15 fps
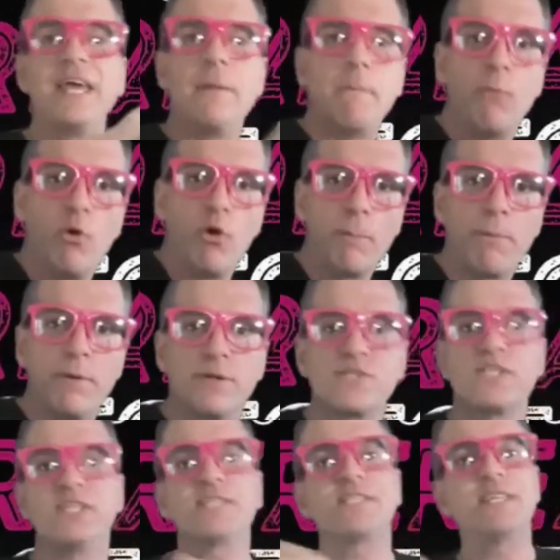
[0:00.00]
get more
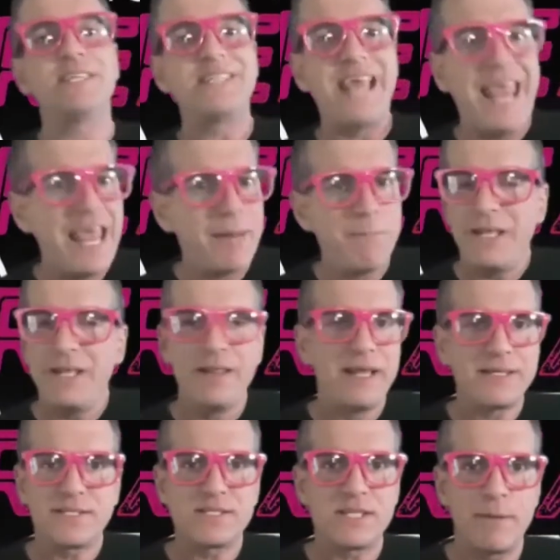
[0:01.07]
persistent and be
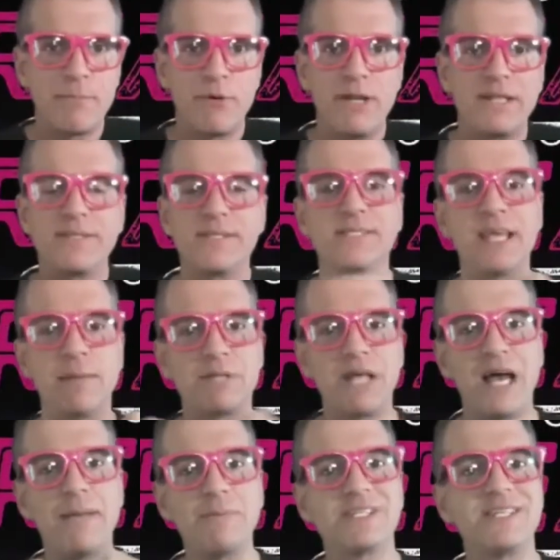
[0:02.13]
less stubborn at the same
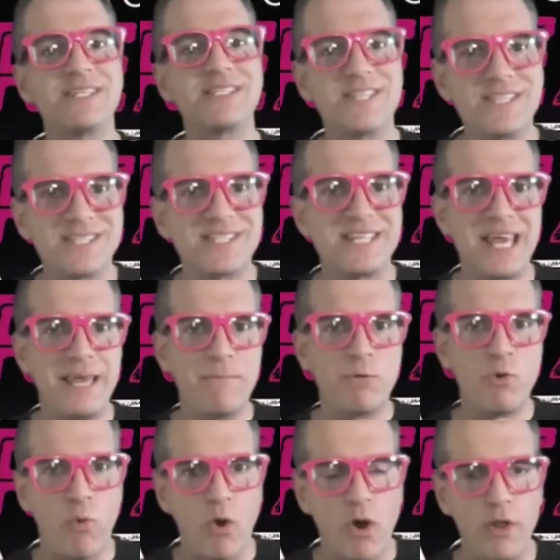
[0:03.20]
time, because it's the same
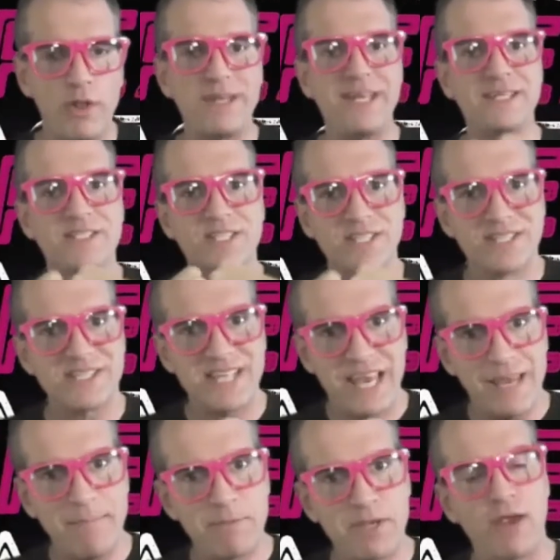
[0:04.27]
quality, it's the
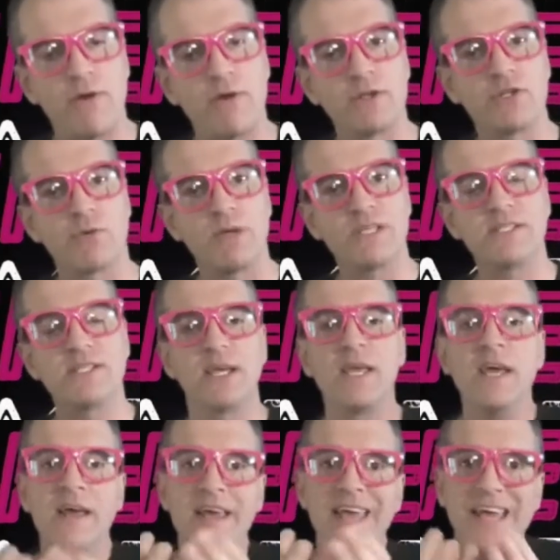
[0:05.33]
same characteristic,
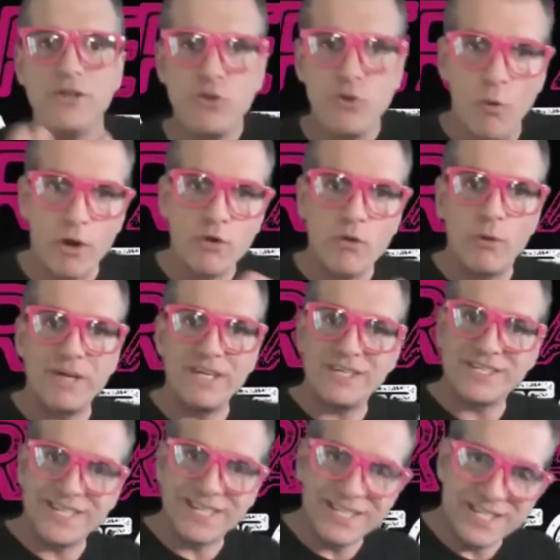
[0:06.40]
and you're going to
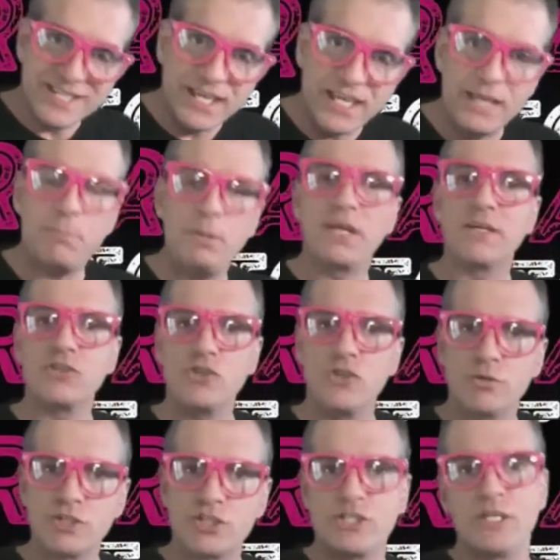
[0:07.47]
succeed because
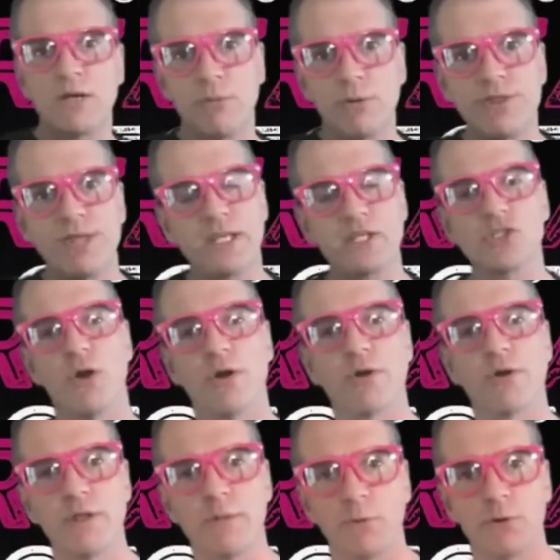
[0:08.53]
you stick with things
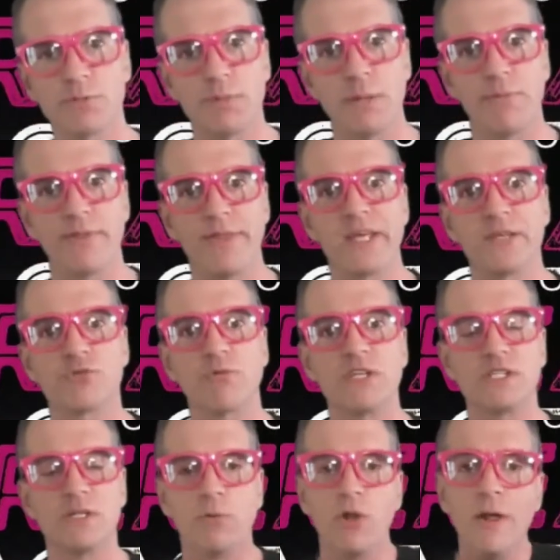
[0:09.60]
longer than most people think is
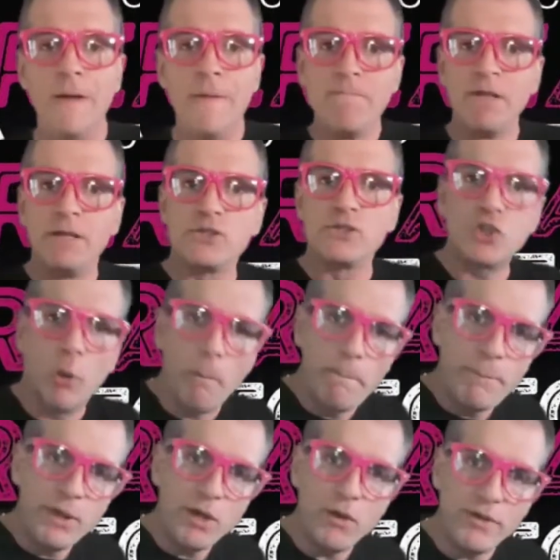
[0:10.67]
reasonable. So
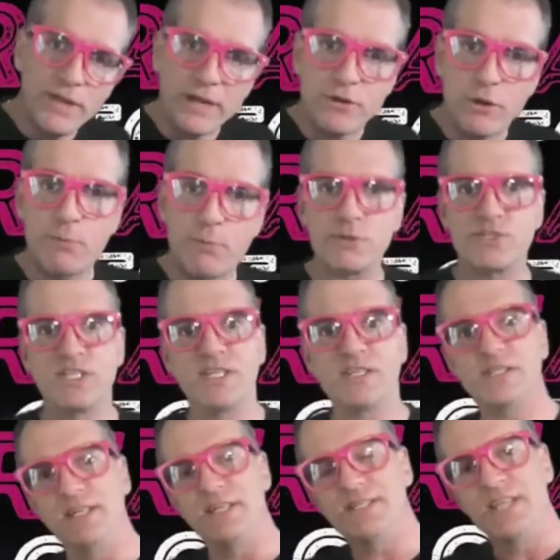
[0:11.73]
build on your
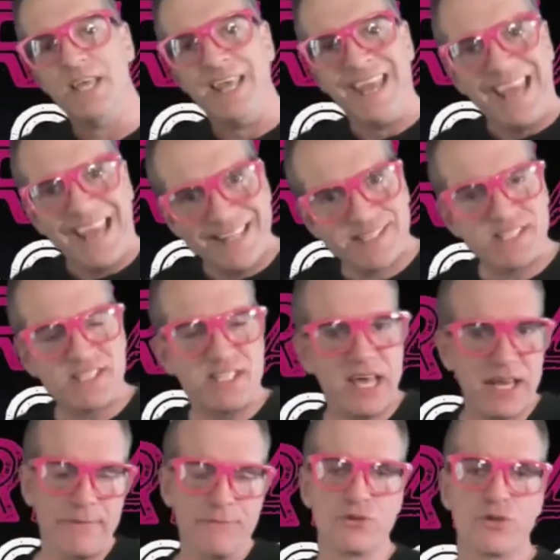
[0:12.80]
persistence
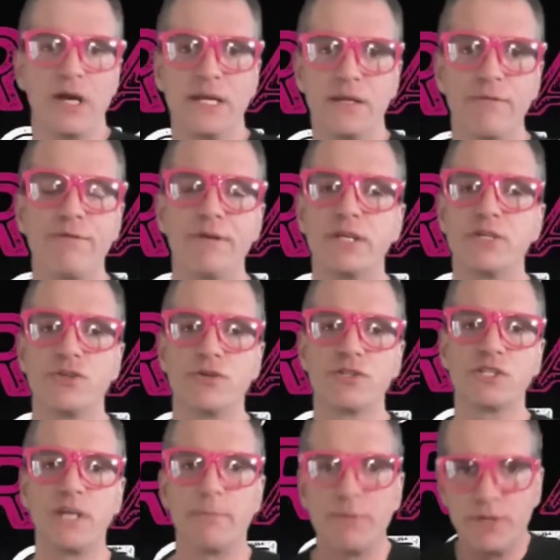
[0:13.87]
instead of trying to fix your
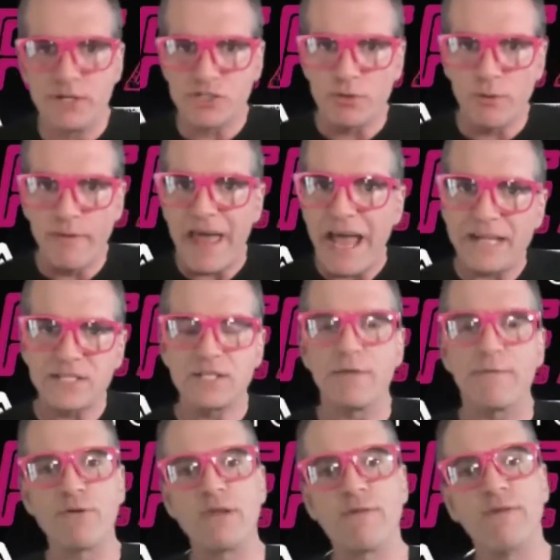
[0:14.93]
stubbornness. So that's the
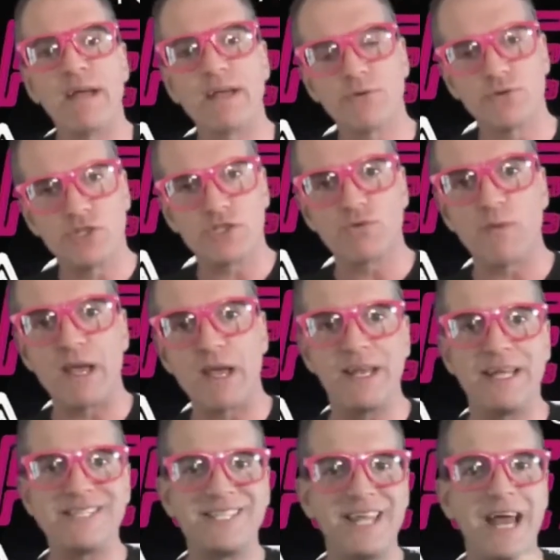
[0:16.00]
freak factor, is just
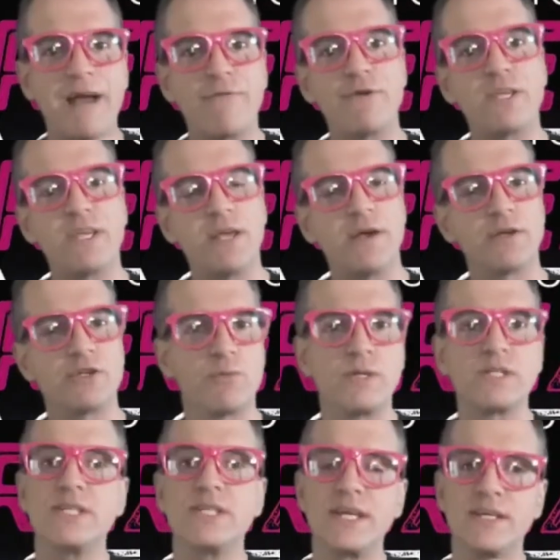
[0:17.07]
recognizing that every
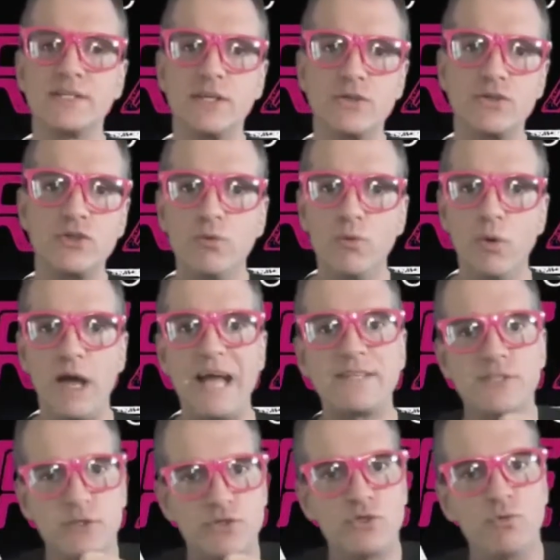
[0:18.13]
characteristic has a
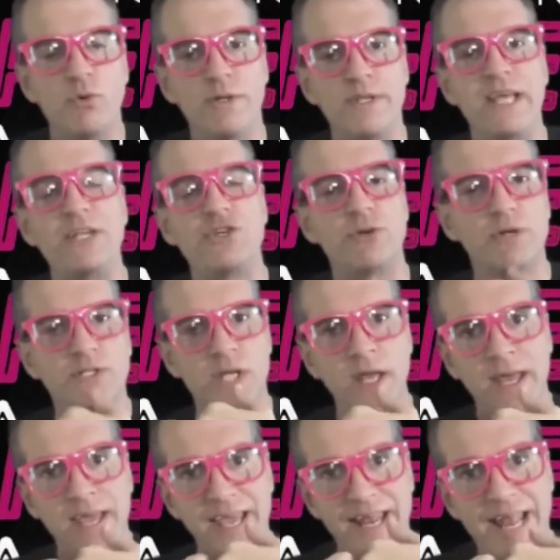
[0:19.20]
dual nature.
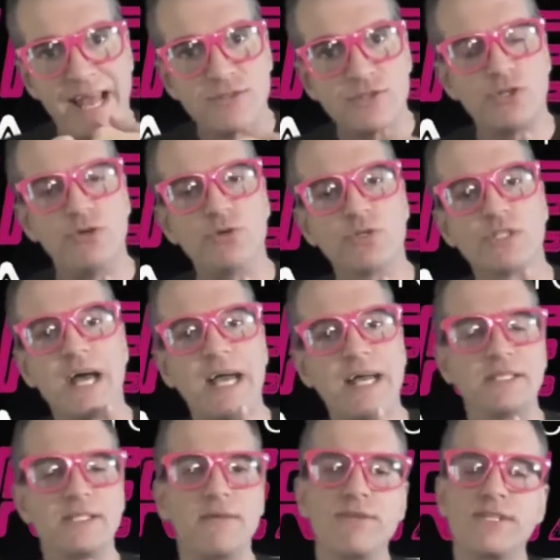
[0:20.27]
It has two
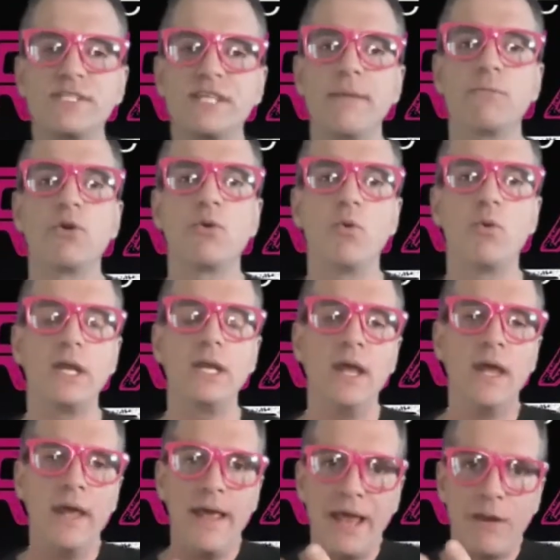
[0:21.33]
sides of the same coin.
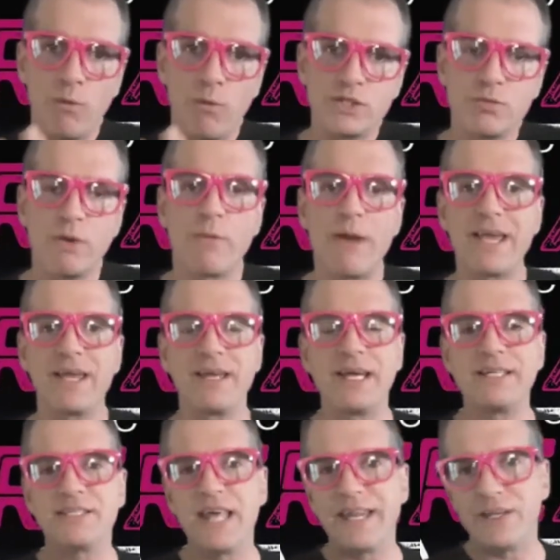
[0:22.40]
And once we
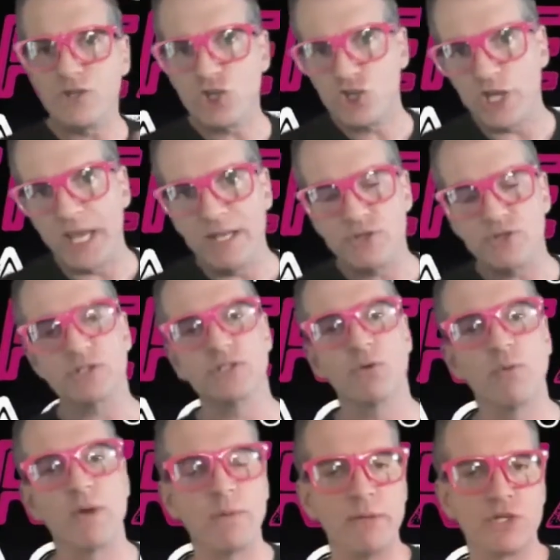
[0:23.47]
recognize that, it changes
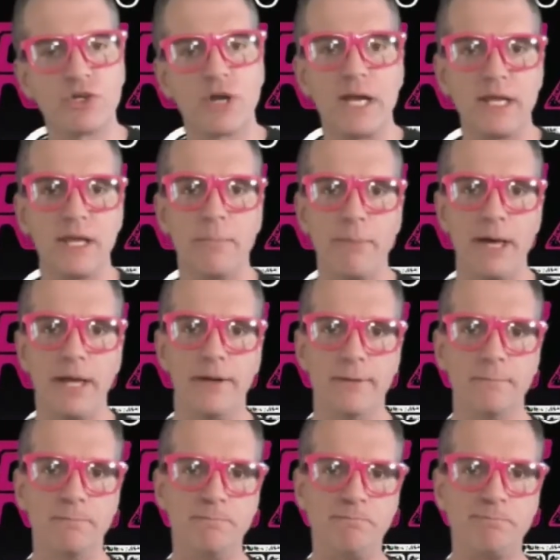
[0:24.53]
the way we try to get
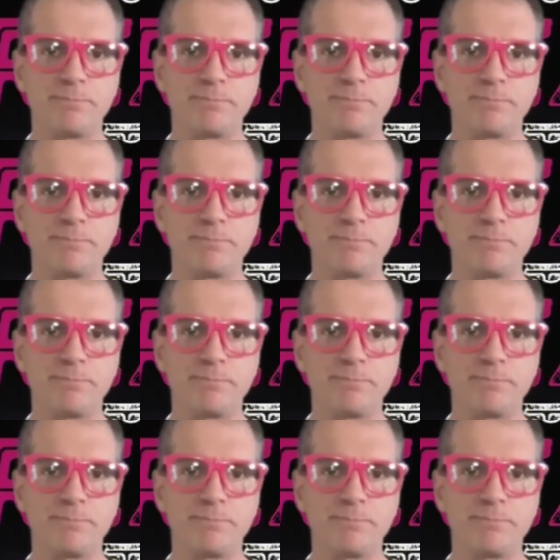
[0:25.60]
better.